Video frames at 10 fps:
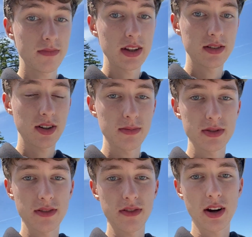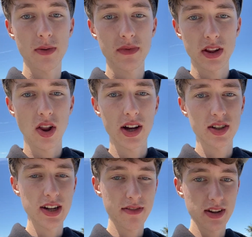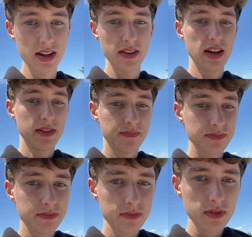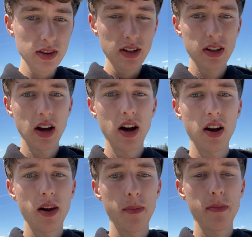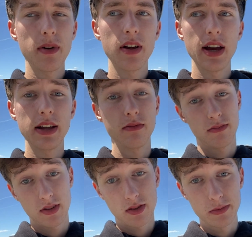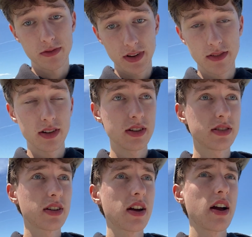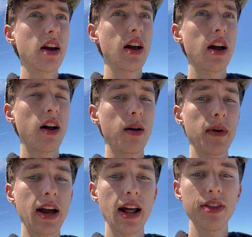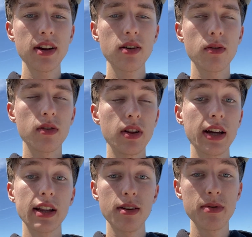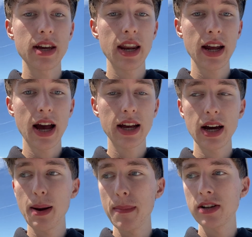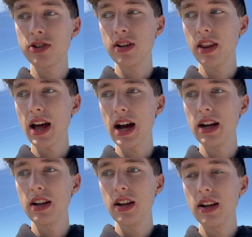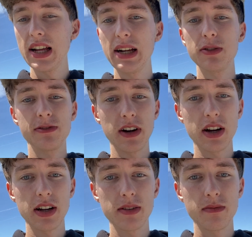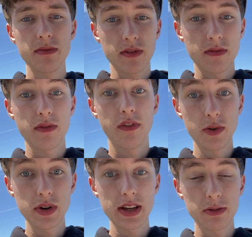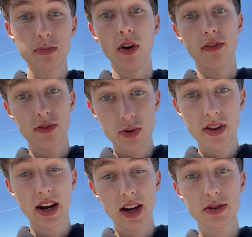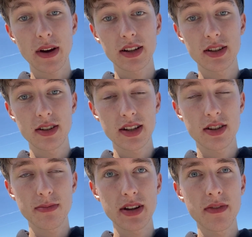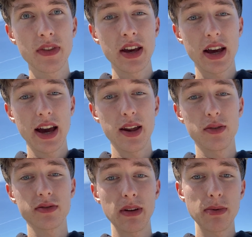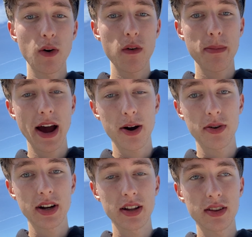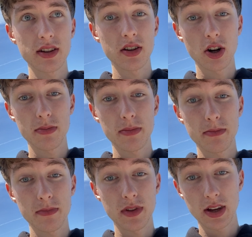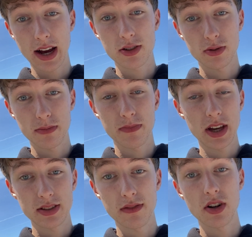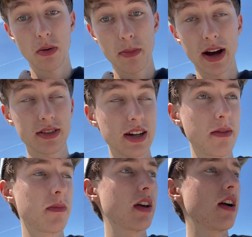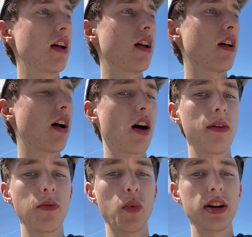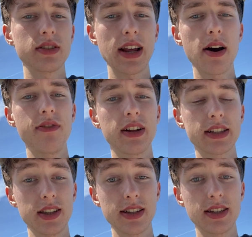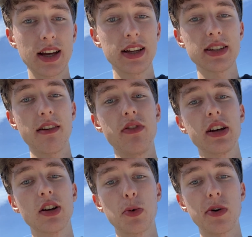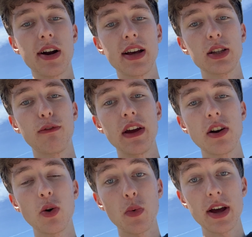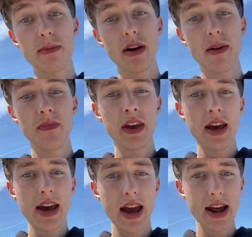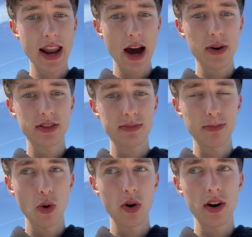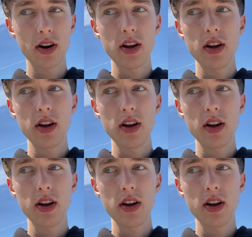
terms of, longevity, in terms of flavor at least. And I think, like, in the beginning, I kind of mentioned that it was very fruity. It was more fruity than I expected it to be, and it was maybe overpowering the actual taste of the yerba mate. Whereas now I feel like that's less the case, and I feel like the guarana has faded away a bit, and now it's more